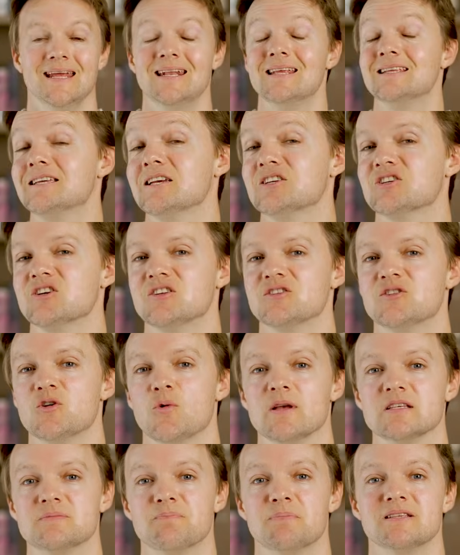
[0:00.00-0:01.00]
In addition
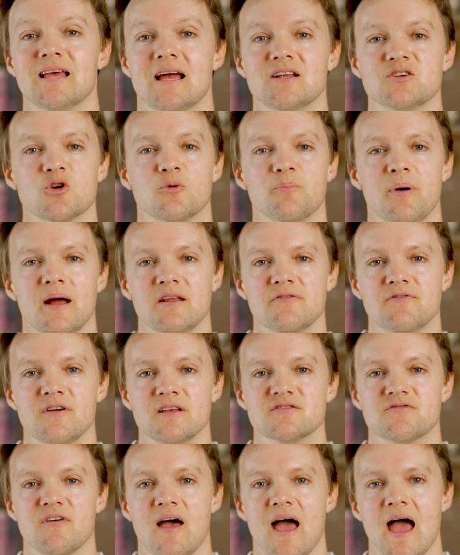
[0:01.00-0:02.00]
to its potential
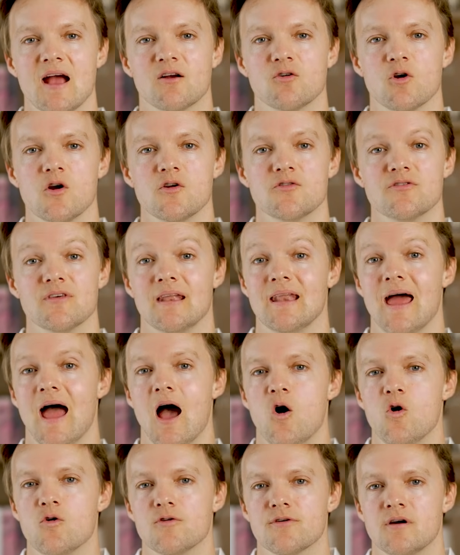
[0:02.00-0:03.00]
benefits for hair growth and
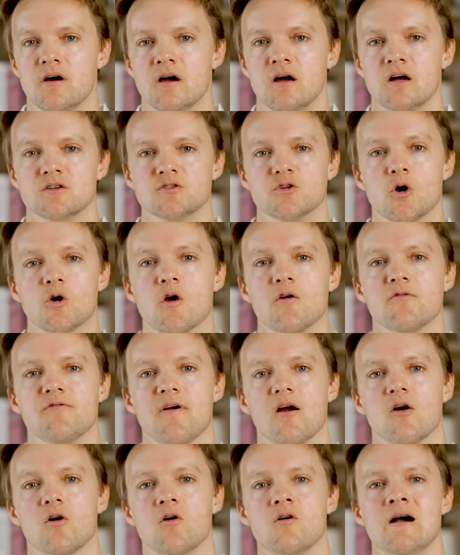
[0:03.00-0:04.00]
health,
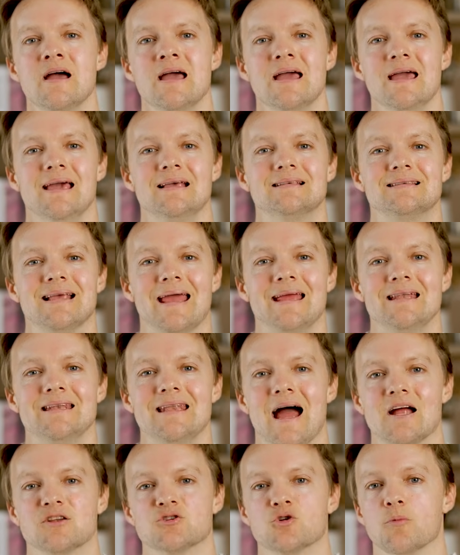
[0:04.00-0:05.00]
tocopherol is a
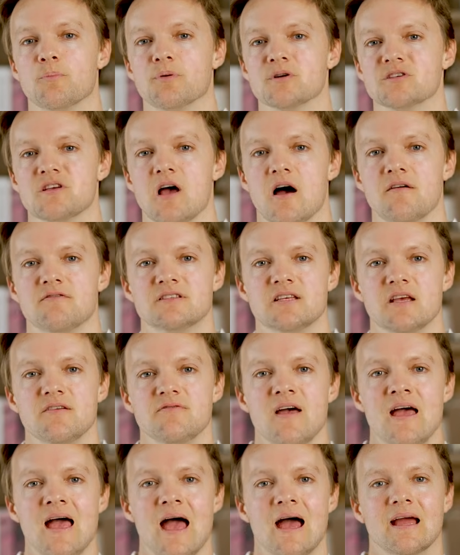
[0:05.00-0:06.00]
natural
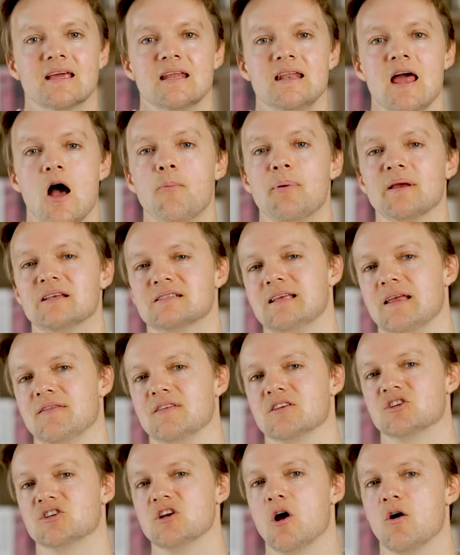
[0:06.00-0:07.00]
preservative and can help extend
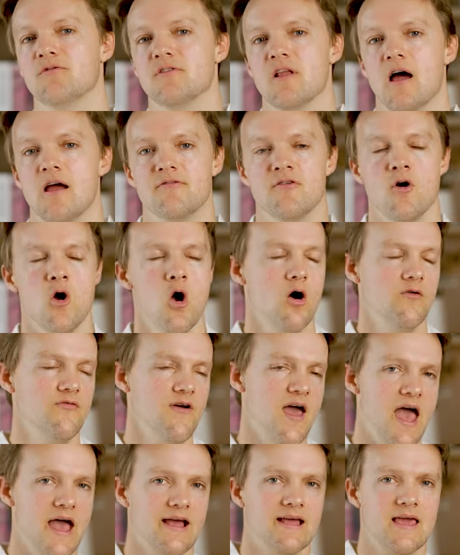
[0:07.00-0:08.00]
the shelf life of
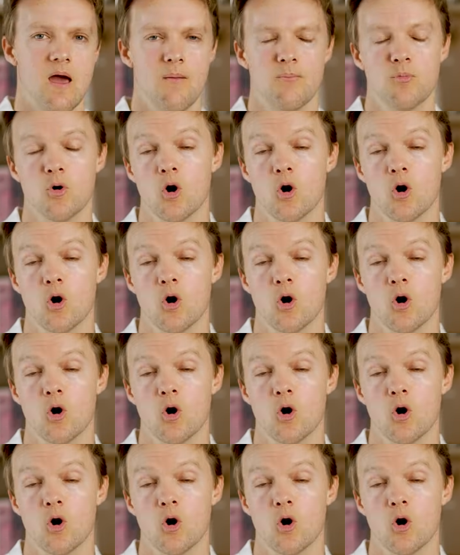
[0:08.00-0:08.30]
hair care